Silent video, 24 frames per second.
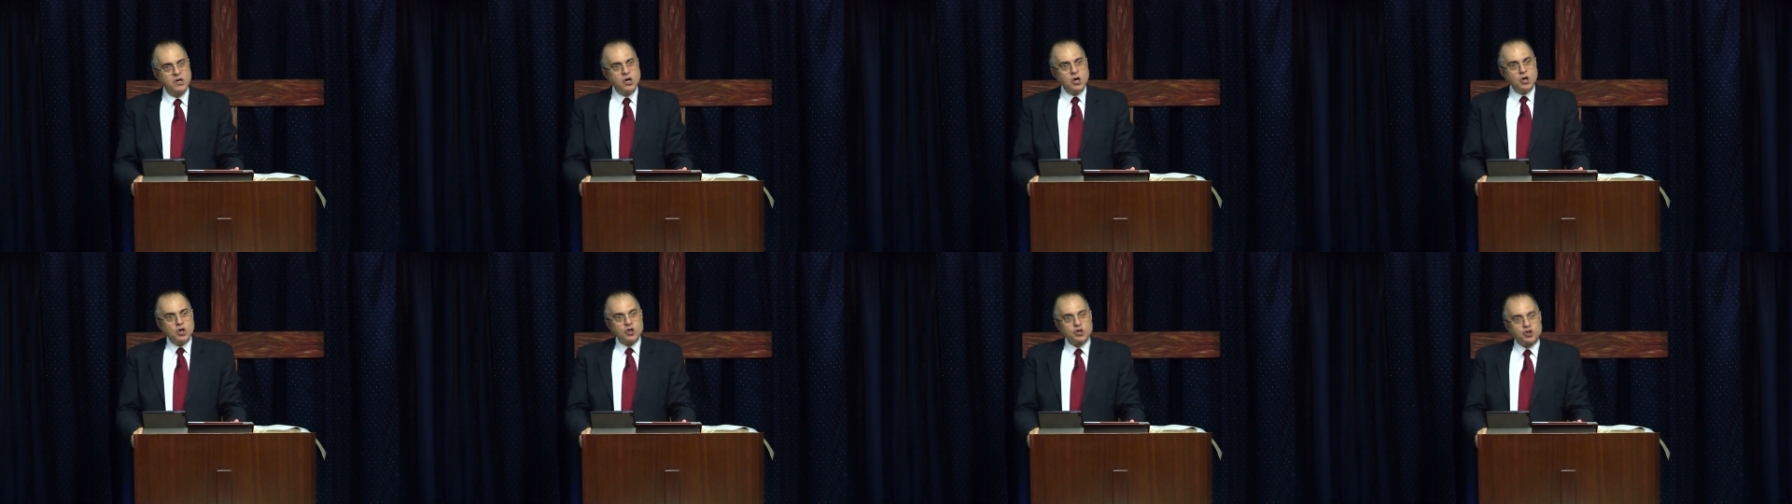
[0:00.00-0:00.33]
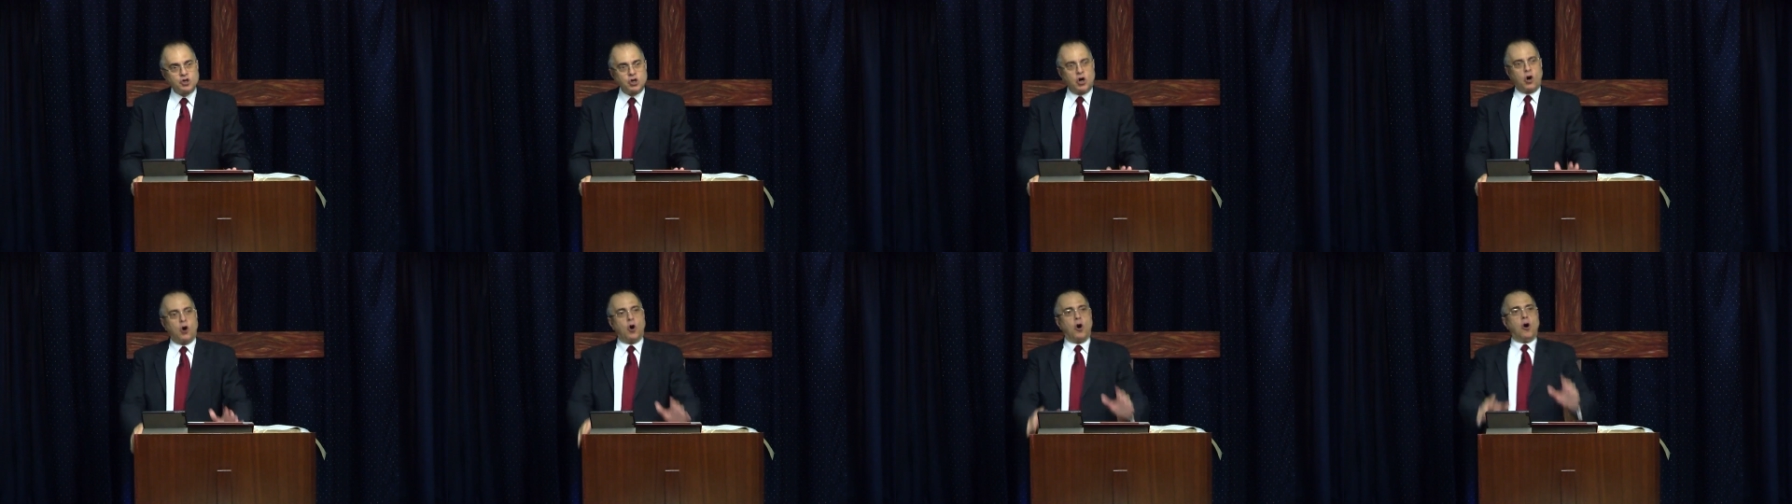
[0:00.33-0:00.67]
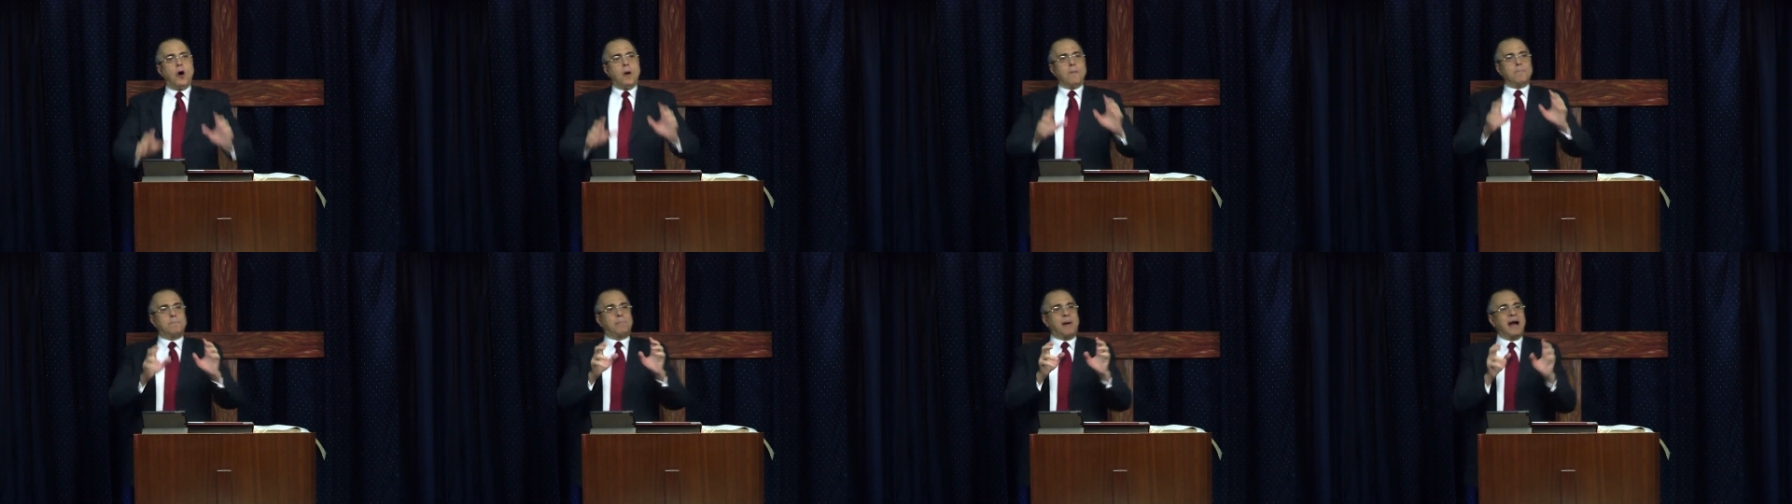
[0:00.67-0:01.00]
So
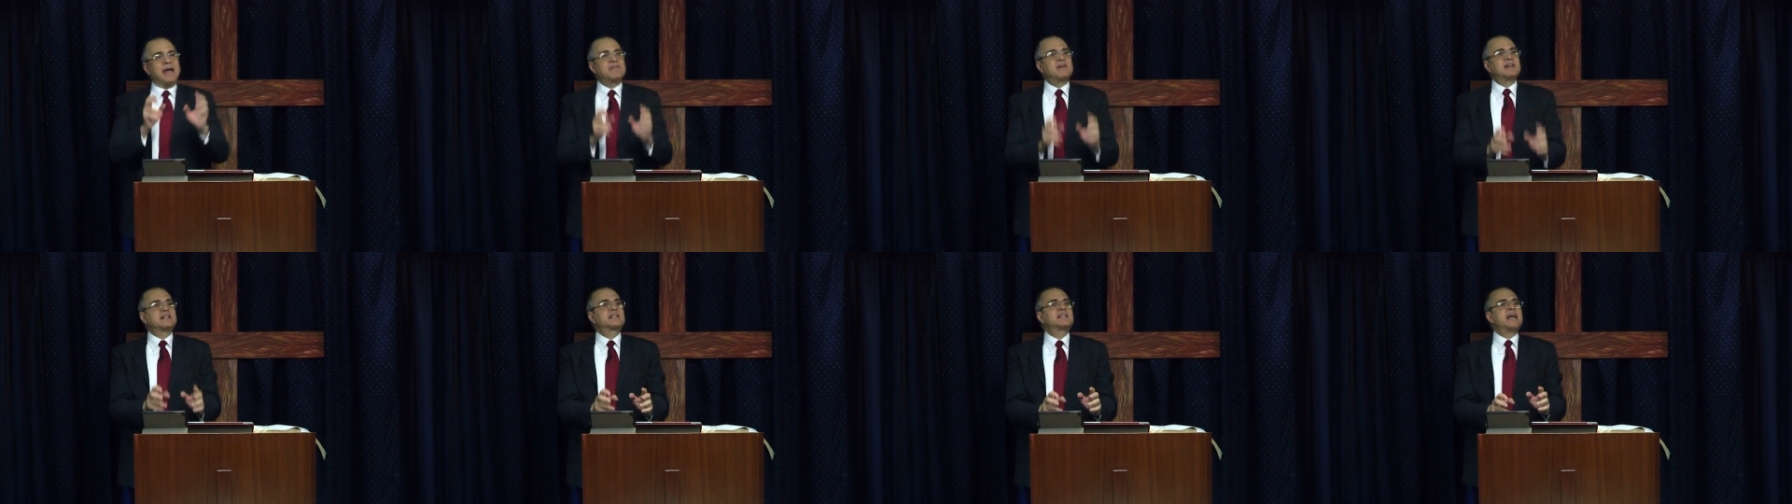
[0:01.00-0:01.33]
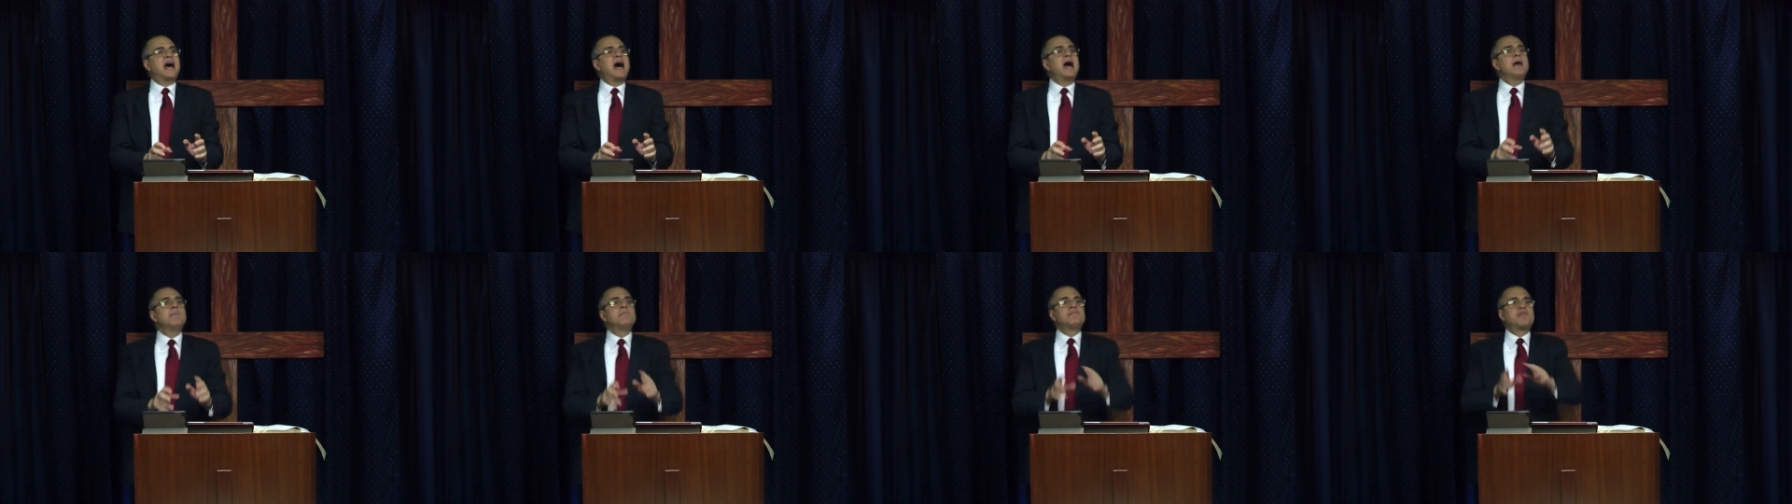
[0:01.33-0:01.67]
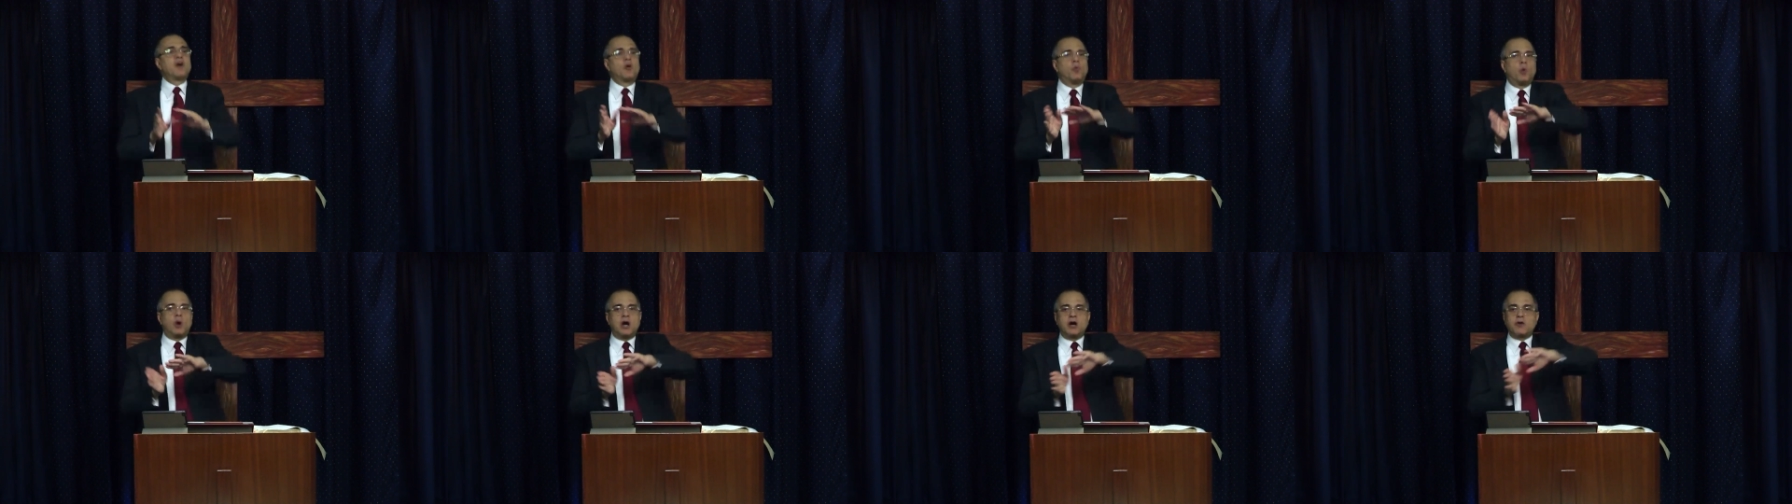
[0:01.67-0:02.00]
by the time they
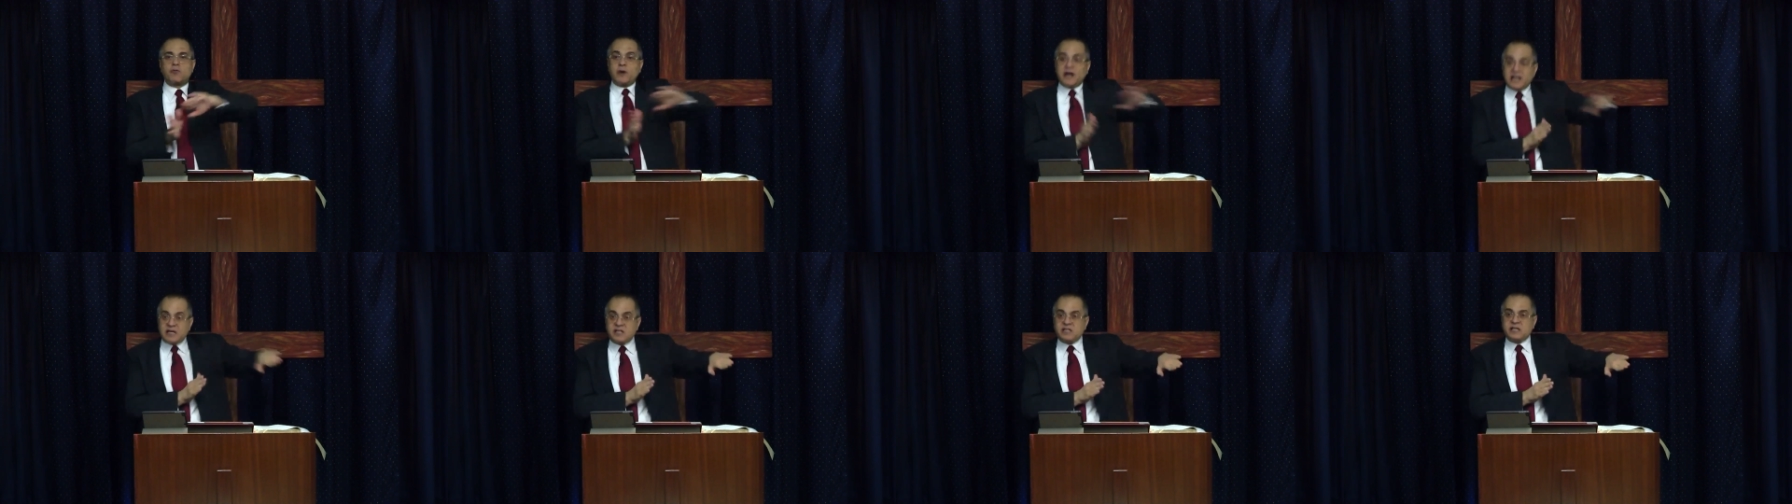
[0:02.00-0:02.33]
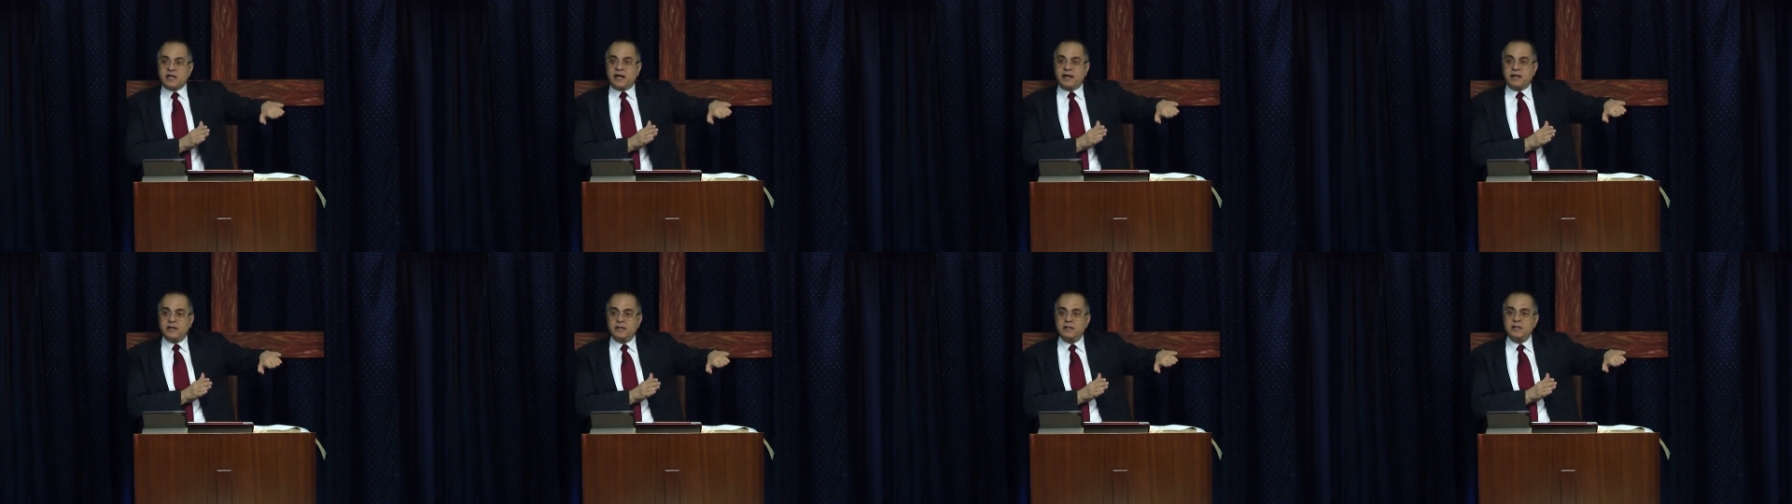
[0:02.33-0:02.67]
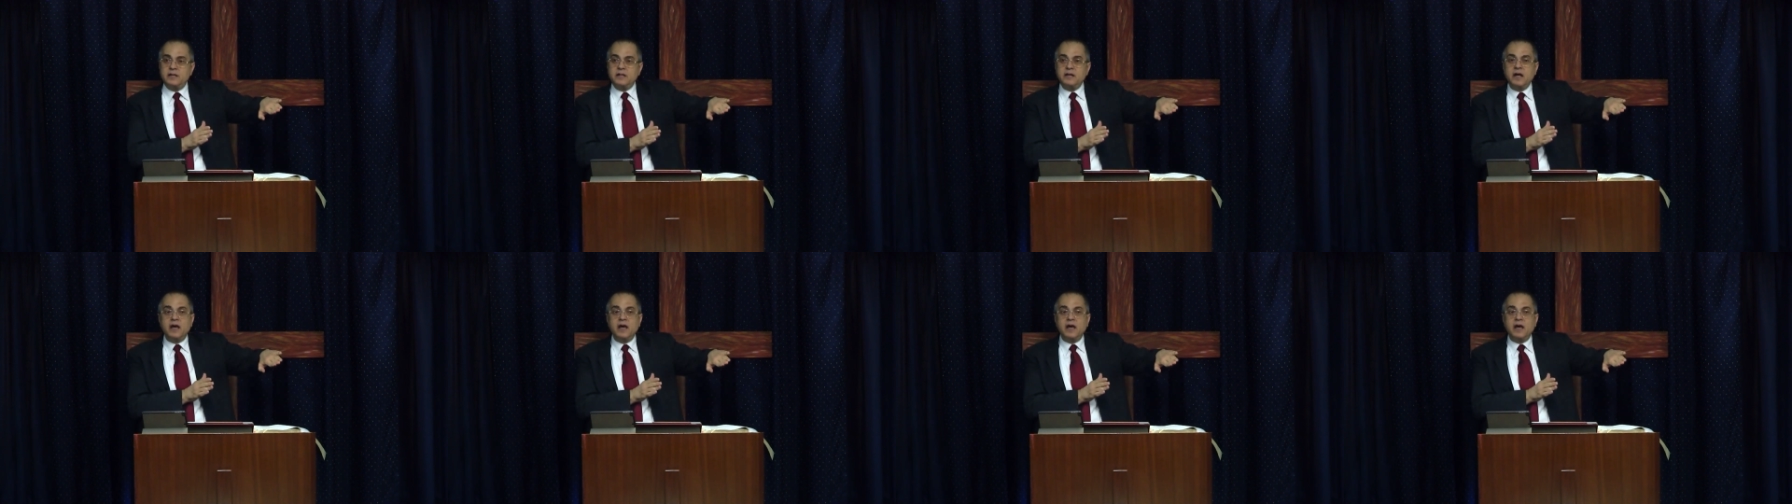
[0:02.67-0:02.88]
were written,